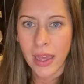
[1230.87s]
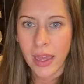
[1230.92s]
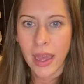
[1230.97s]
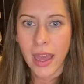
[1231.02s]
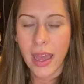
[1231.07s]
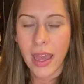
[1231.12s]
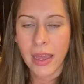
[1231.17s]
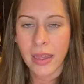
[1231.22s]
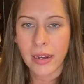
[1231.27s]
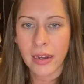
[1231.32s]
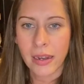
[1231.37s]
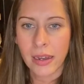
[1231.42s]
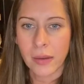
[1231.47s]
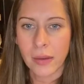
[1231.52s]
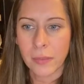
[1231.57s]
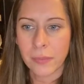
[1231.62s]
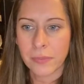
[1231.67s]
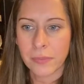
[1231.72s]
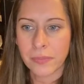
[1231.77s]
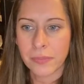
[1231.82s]
And
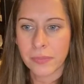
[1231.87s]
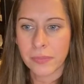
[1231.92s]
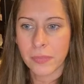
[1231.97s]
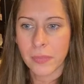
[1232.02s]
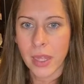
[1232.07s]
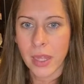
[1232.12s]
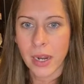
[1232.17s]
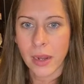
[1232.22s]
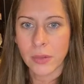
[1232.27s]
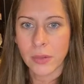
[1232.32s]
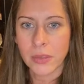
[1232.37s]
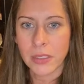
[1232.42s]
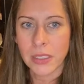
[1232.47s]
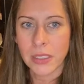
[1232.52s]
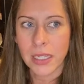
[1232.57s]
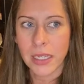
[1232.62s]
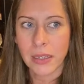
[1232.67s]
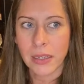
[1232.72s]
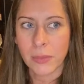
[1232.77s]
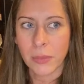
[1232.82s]
I
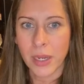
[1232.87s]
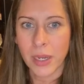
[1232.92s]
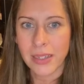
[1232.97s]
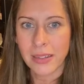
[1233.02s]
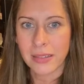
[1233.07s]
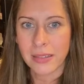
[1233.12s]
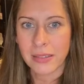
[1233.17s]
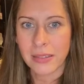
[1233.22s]
was like, "What?